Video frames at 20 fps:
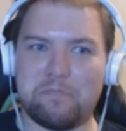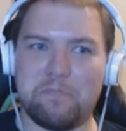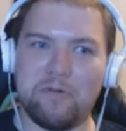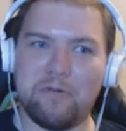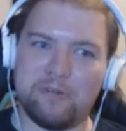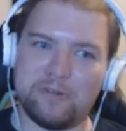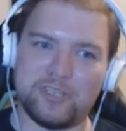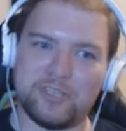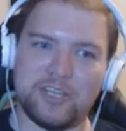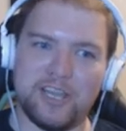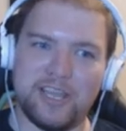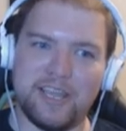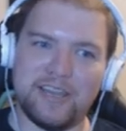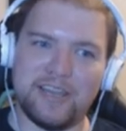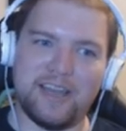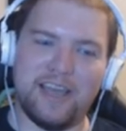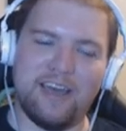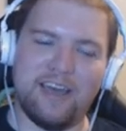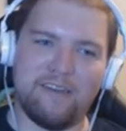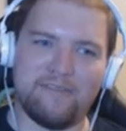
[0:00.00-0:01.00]
portion
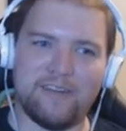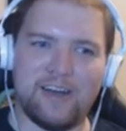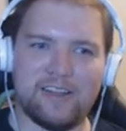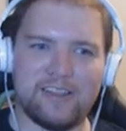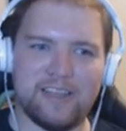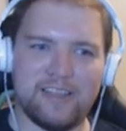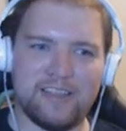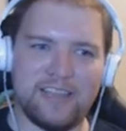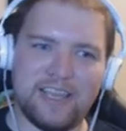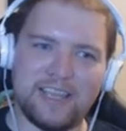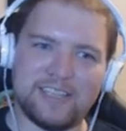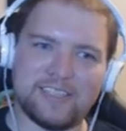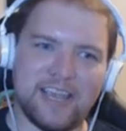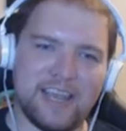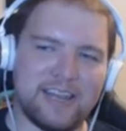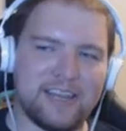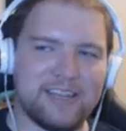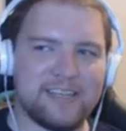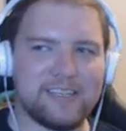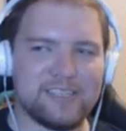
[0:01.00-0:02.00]
of all of this.
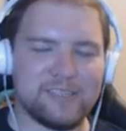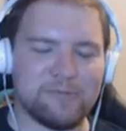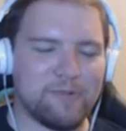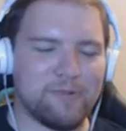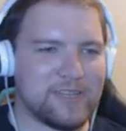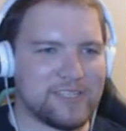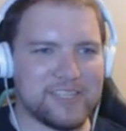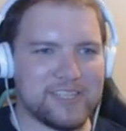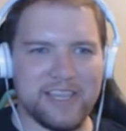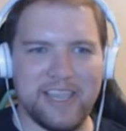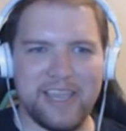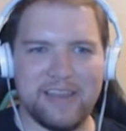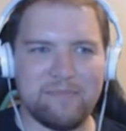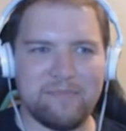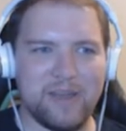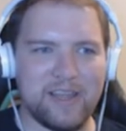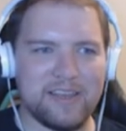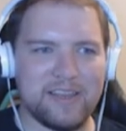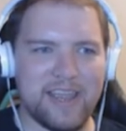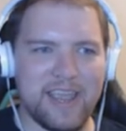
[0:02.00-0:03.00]
And it is once again
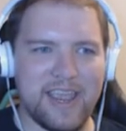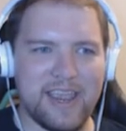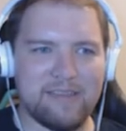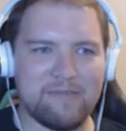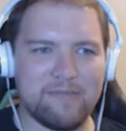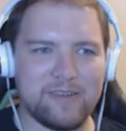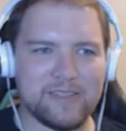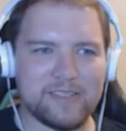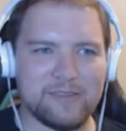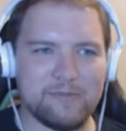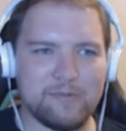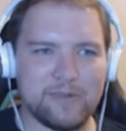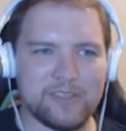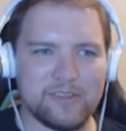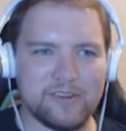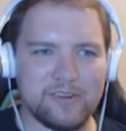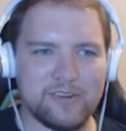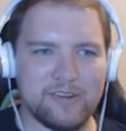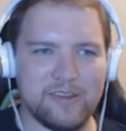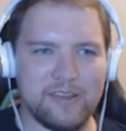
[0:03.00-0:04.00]
Monday. What's the
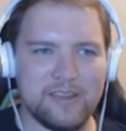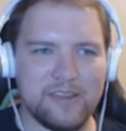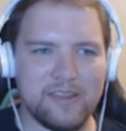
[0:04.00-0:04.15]
Wizard